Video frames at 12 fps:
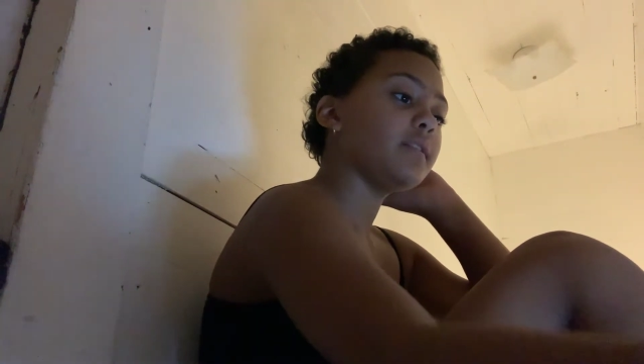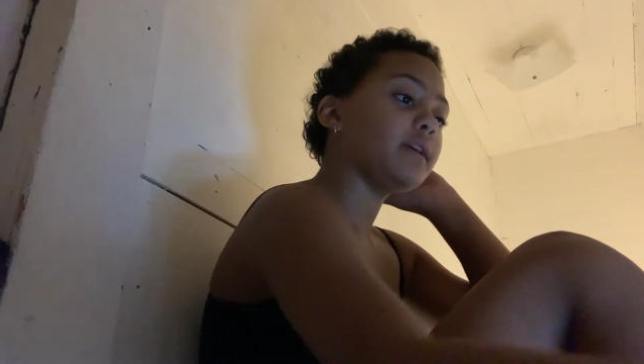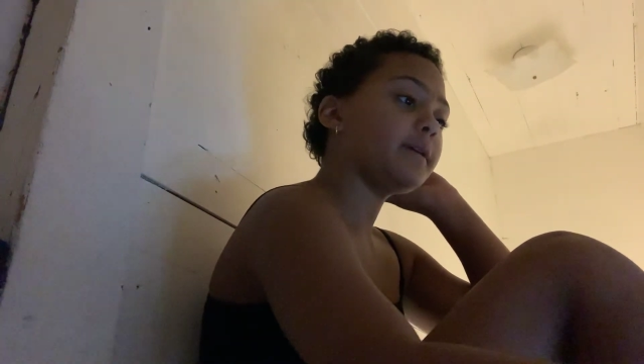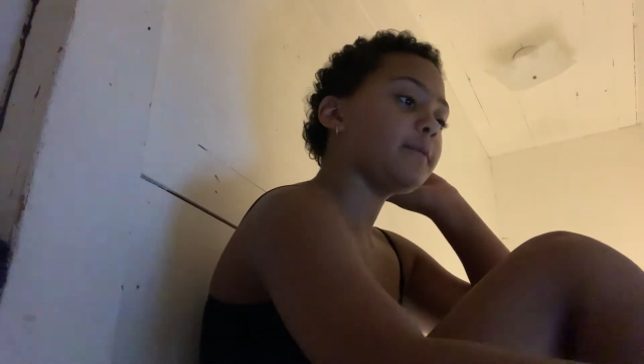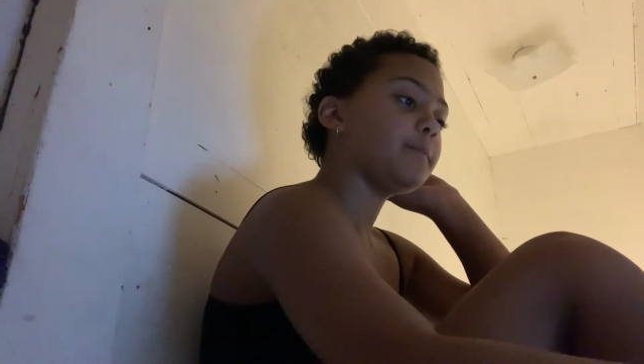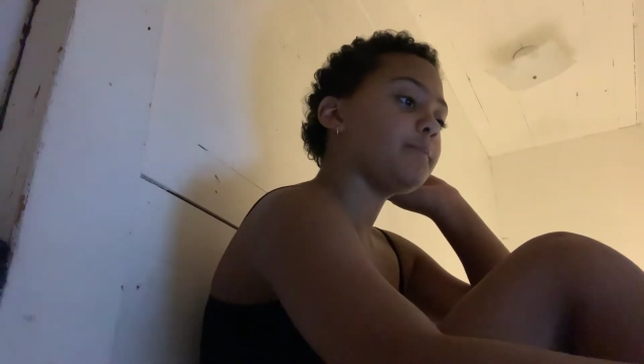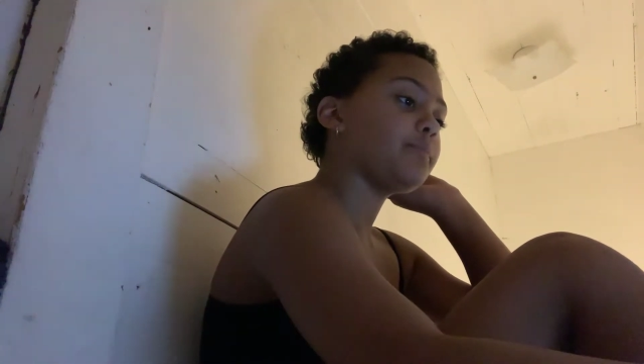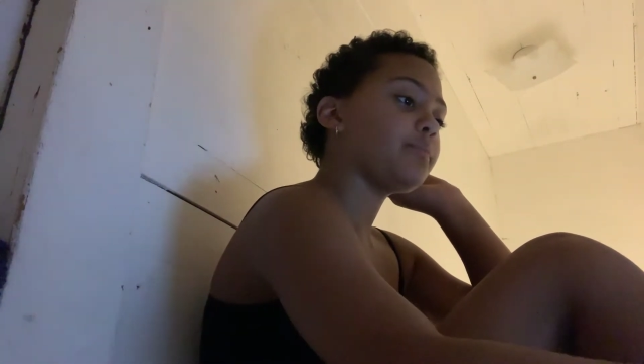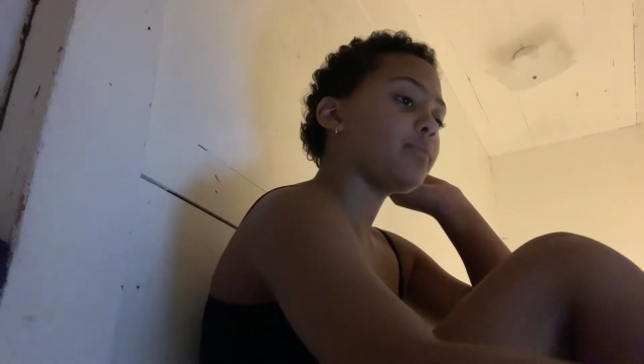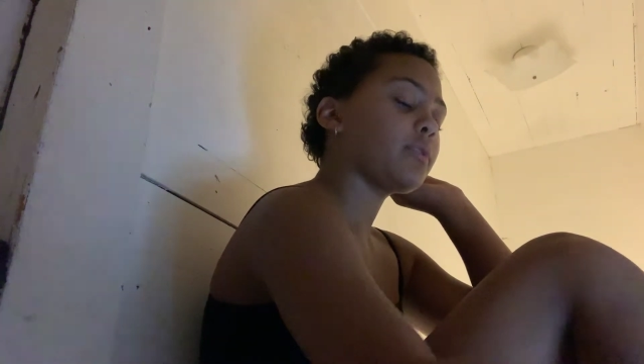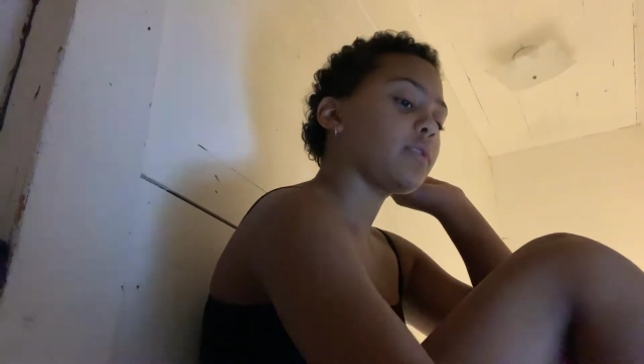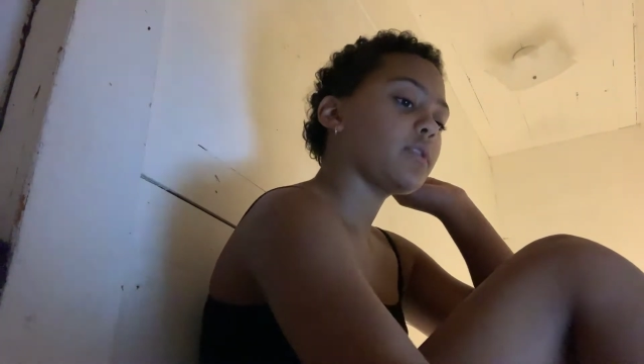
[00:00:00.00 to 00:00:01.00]
Like,
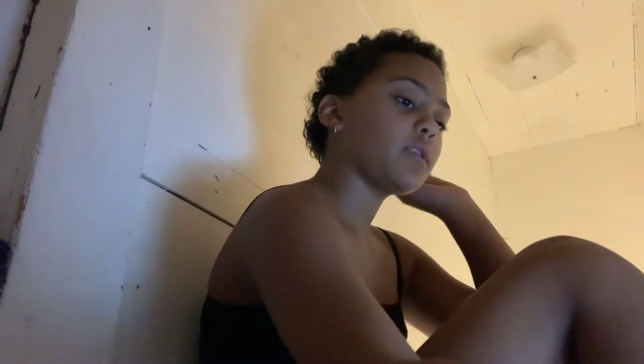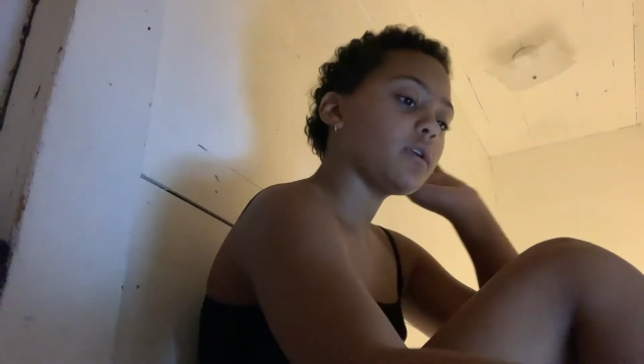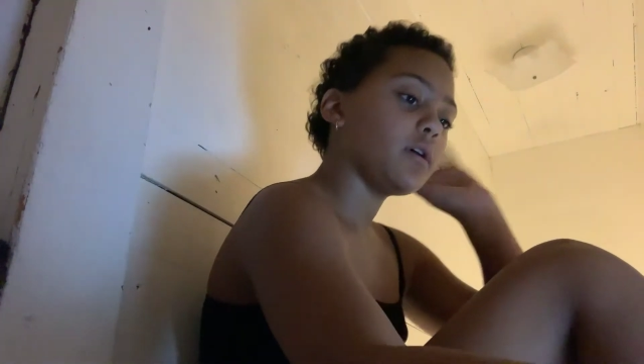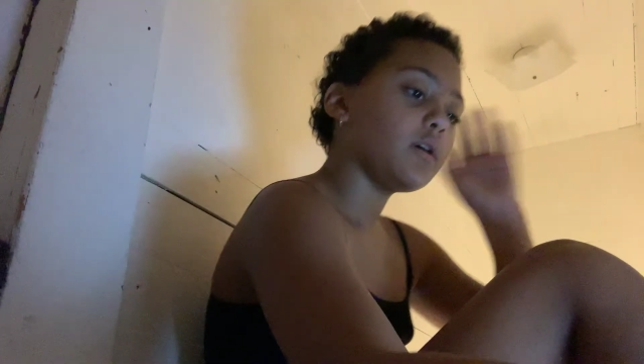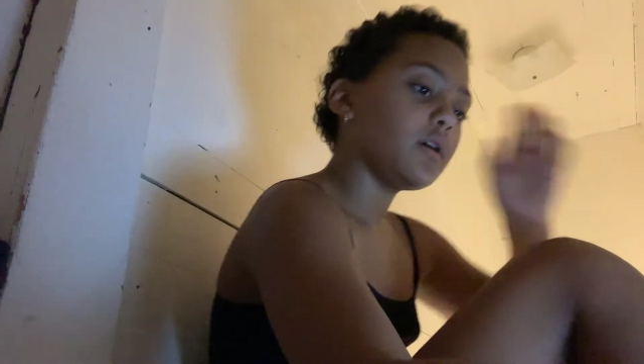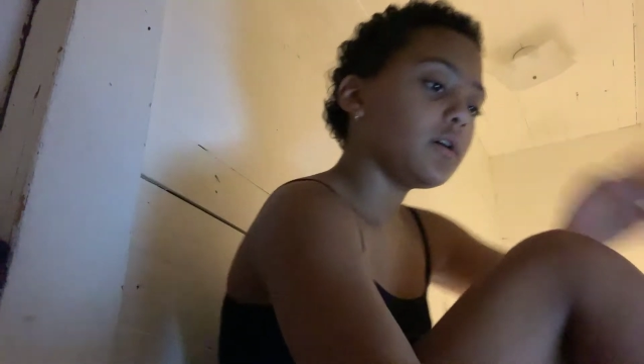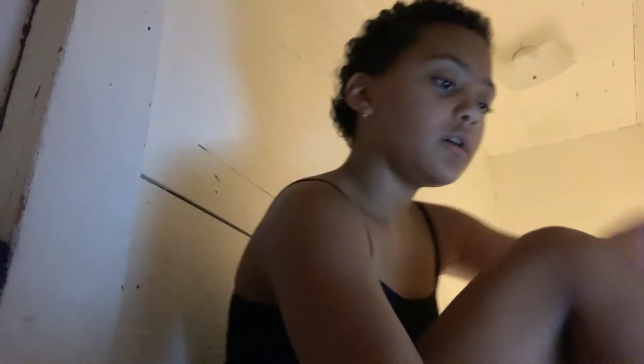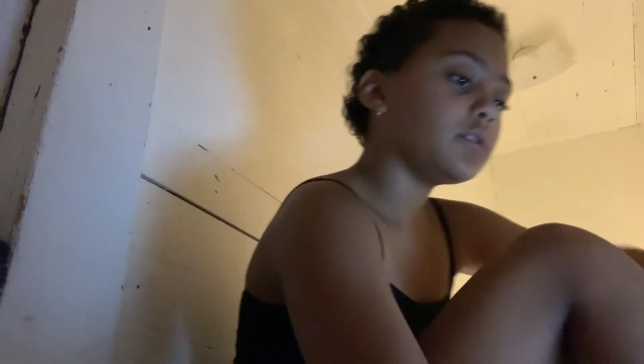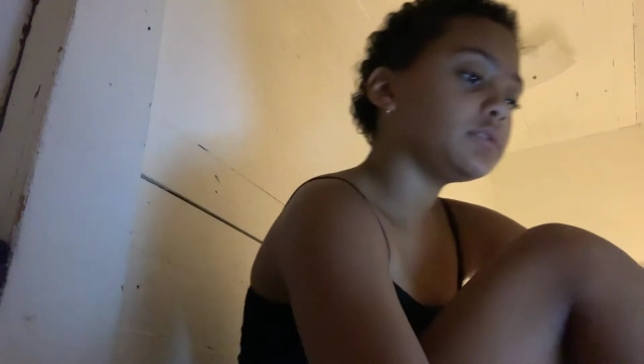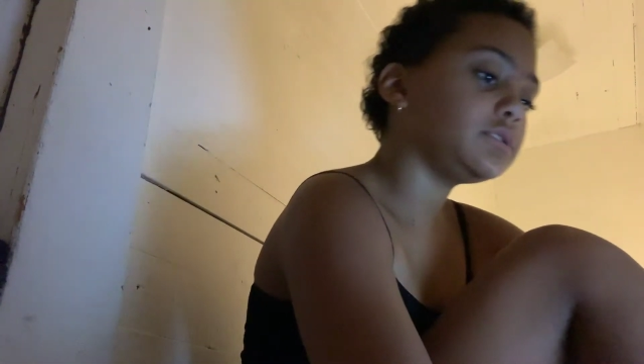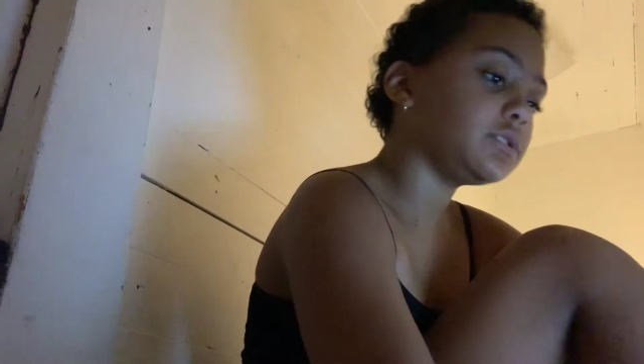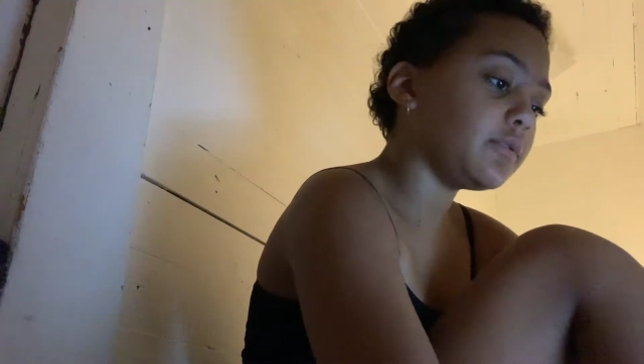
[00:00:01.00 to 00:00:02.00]

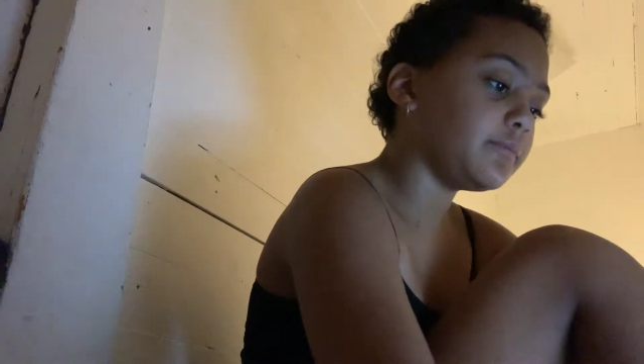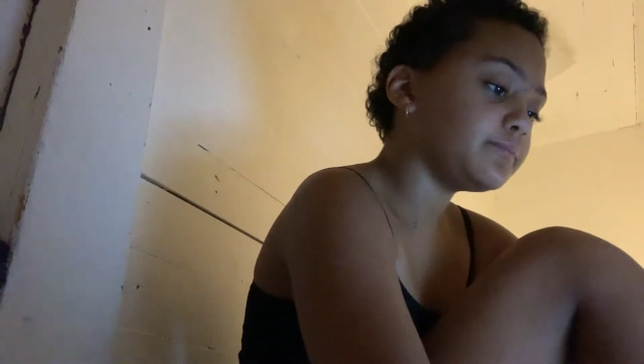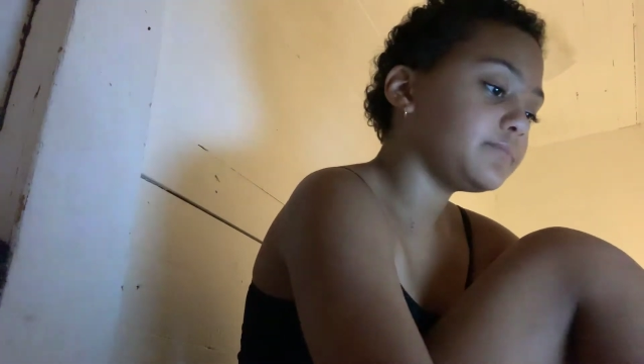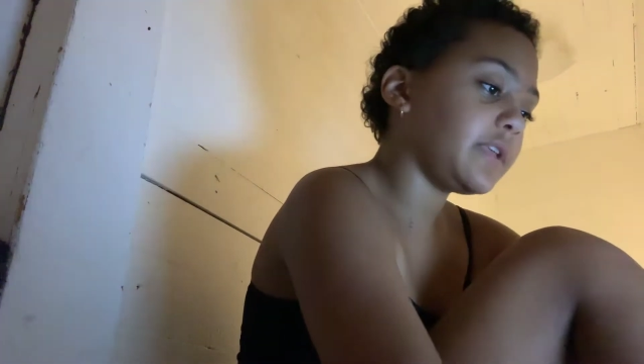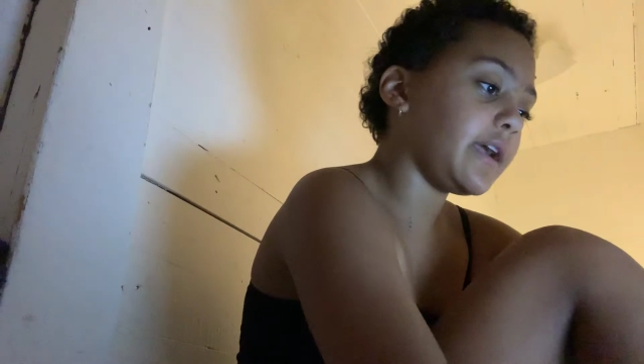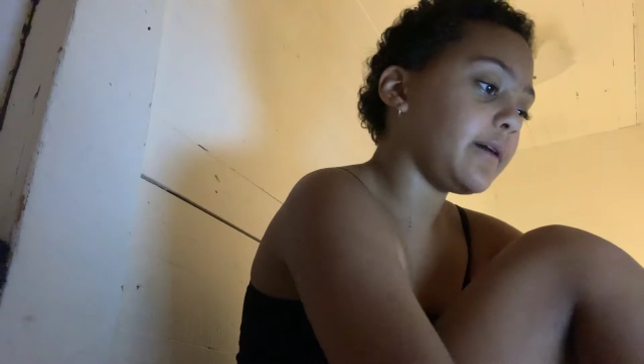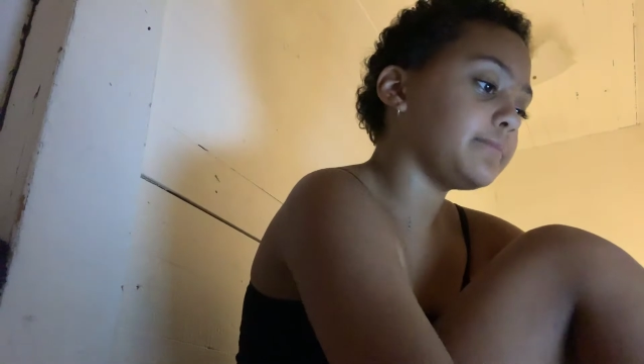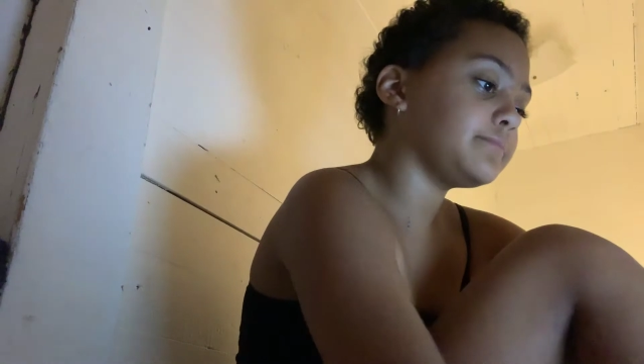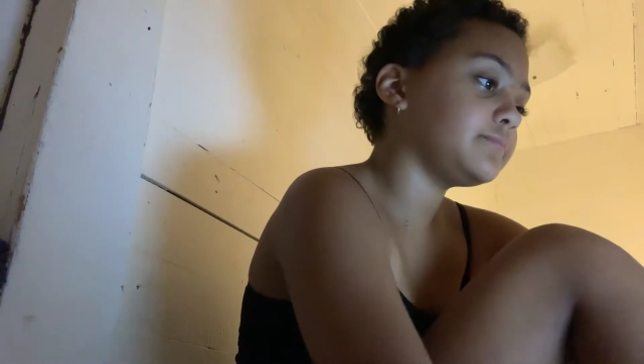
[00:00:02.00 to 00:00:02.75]
so, yeah.